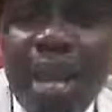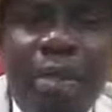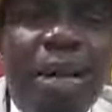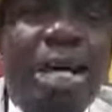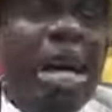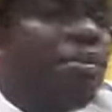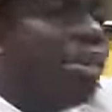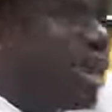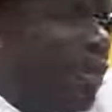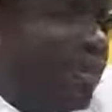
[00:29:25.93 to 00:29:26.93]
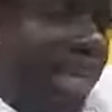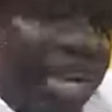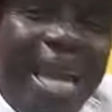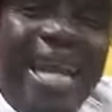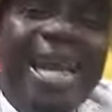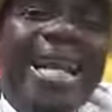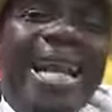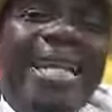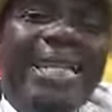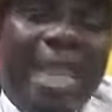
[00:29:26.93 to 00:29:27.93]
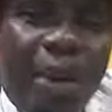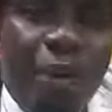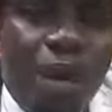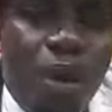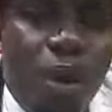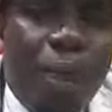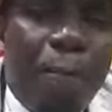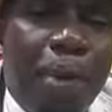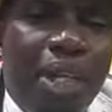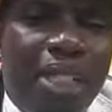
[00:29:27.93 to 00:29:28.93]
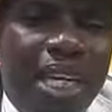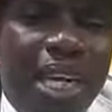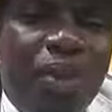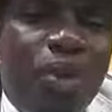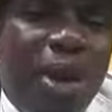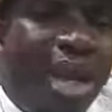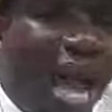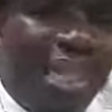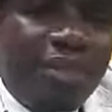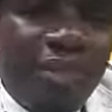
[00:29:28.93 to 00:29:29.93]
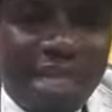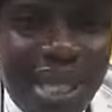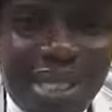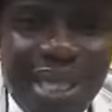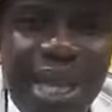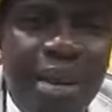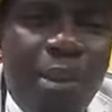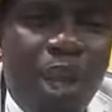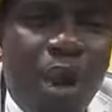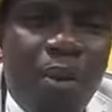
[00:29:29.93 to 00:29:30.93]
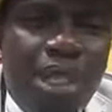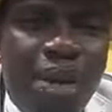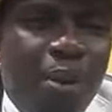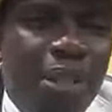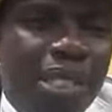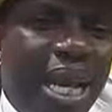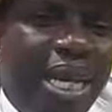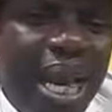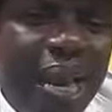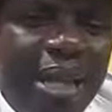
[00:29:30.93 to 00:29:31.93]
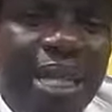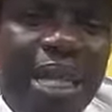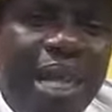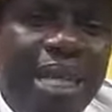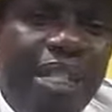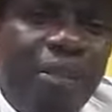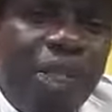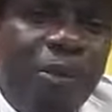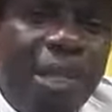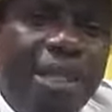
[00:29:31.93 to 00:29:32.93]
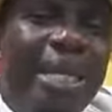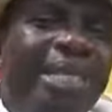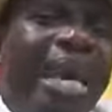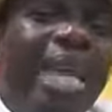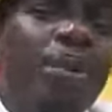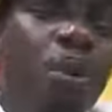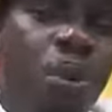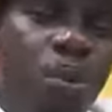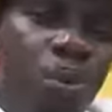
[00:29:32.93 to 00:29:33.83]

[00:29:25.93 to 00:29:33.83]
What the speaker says: become something, and later we go and poach in and go and ask for sex because we say, when we say it direct, it's disrespect. Says who?